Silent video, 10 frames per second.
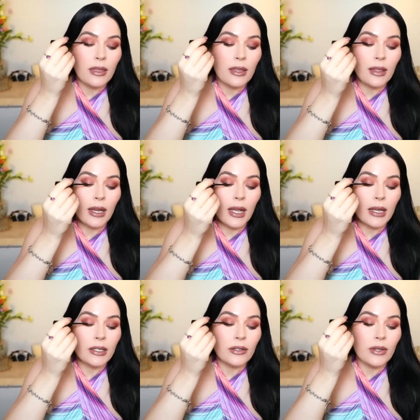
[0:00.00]
like
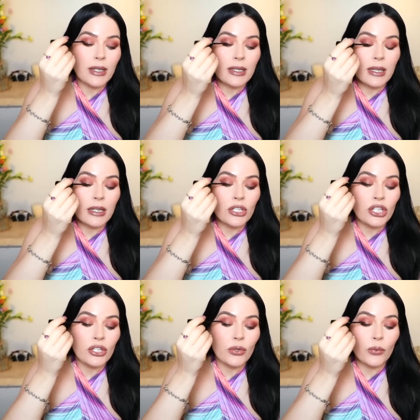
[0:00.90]
I do. That's an
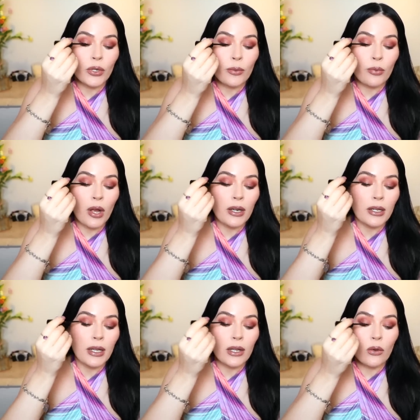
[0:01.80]
issue with
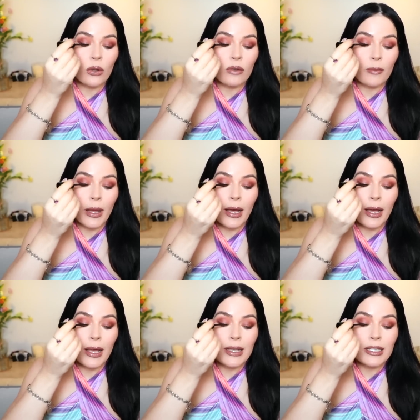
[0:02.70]
product getting all over my
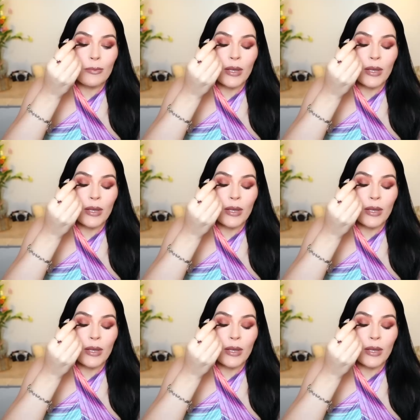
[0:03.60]
eyes,